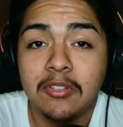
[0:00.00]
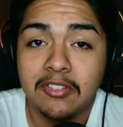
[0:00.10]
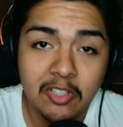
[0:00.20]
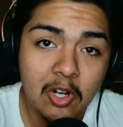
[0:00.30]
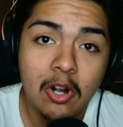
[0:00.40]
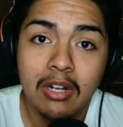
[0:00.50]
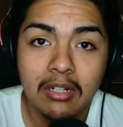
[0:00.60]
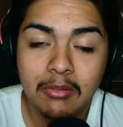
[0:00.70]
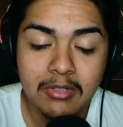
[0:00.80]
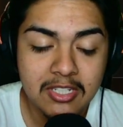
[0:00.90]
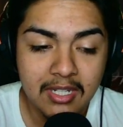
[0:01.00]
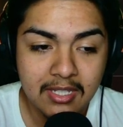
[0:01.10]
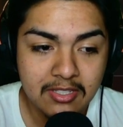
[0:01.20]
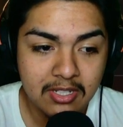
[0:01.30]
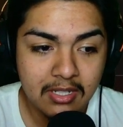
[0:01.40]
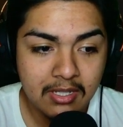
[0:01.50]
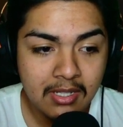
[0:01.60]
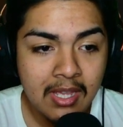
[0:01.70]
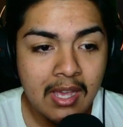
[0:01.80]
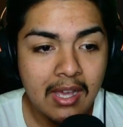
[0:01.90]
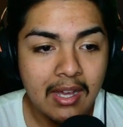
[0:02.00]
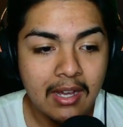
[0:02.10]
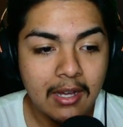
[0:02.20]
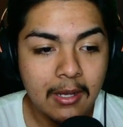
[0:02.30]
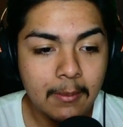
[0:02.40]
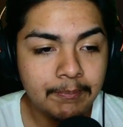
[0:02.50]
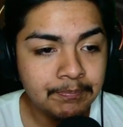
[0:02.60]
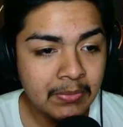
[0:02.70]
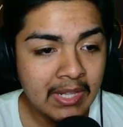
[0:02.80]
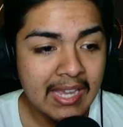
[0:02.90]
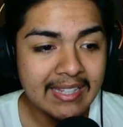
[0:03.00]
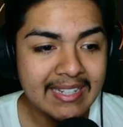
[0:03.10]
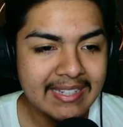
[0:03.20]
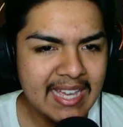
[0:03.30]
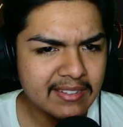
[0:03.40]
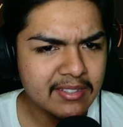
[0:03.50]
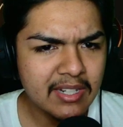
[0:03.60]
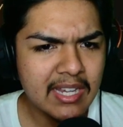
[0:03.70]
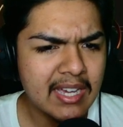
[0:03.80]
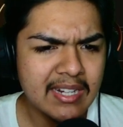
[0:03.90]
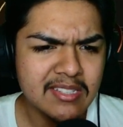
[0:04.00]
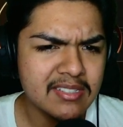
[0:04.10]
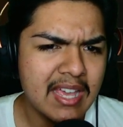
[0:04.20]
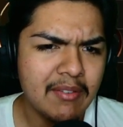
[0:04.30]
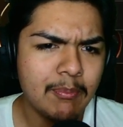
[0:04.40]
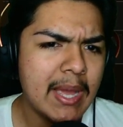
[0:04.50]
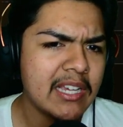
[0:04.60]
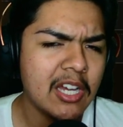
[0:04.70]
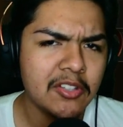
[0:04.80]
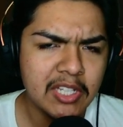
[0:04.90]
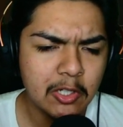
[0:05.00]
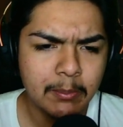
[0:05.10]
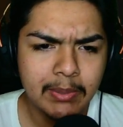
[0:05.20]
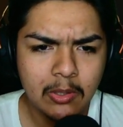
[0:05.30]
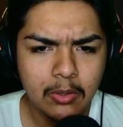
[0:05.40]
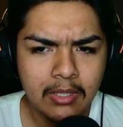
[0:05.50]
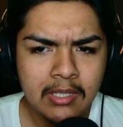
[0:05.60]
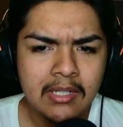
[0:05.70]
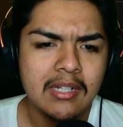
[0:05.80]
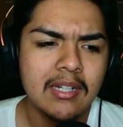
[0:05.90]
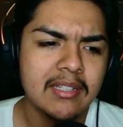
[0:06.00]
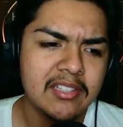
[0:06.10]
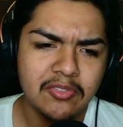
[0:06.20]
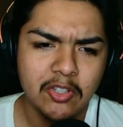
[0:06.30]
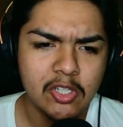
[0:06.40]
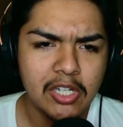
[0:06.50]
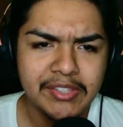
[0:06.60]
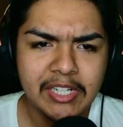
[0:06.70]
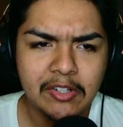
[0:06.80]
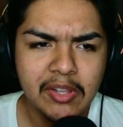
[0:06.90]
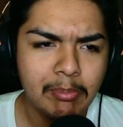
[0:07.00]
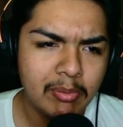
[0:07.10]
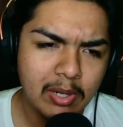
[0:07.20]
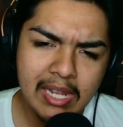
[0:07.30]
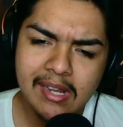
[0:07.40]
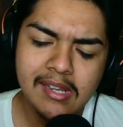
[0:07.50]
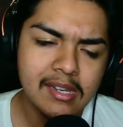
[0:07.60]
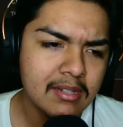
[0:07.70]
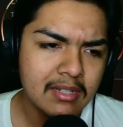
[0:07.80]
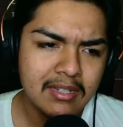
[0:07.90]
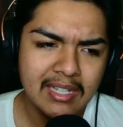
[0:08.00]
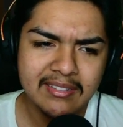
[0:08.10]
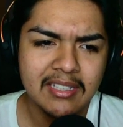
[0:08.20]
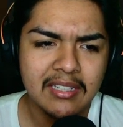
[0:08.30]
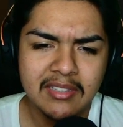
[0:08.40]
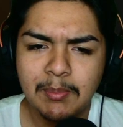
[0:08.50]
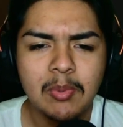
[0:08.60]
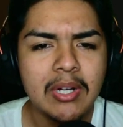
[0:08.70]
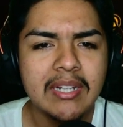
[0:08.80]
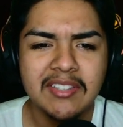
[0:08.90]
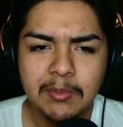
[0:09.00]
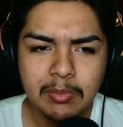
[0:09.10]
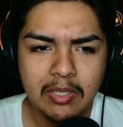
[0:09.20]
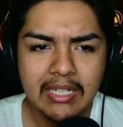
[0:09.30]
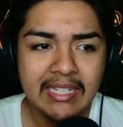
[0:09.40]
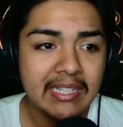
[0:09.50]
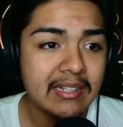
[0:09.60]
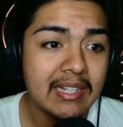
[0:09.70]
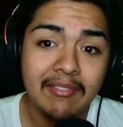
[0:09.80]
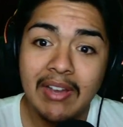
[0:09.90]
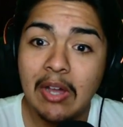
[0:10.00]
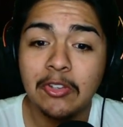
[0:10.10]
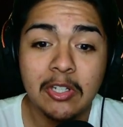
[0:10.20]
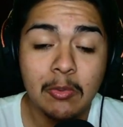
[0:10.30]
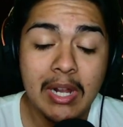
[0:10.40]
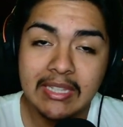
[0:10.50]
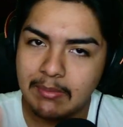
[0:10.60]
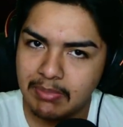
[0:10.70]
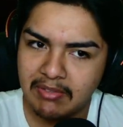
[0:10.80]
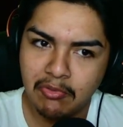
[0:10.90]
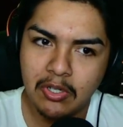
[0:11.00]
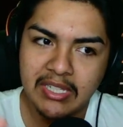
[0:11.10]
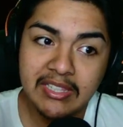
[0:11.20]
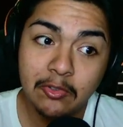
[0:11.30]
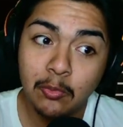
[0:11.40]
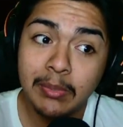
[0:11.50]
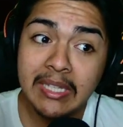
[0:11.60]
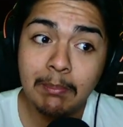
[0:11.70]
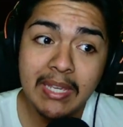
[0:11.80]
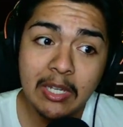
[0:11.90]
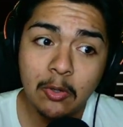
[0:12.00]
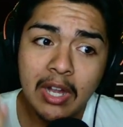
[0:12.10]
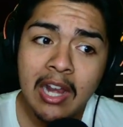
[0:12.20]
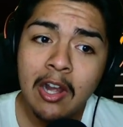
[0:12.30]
It's the car, you know, one shot headshot. And then next year I kind of just have my Caldera build. This is for Caldera, the brand. Like I said, the brand is the brand. And then if I was gonna rock the MP40, this will be the build.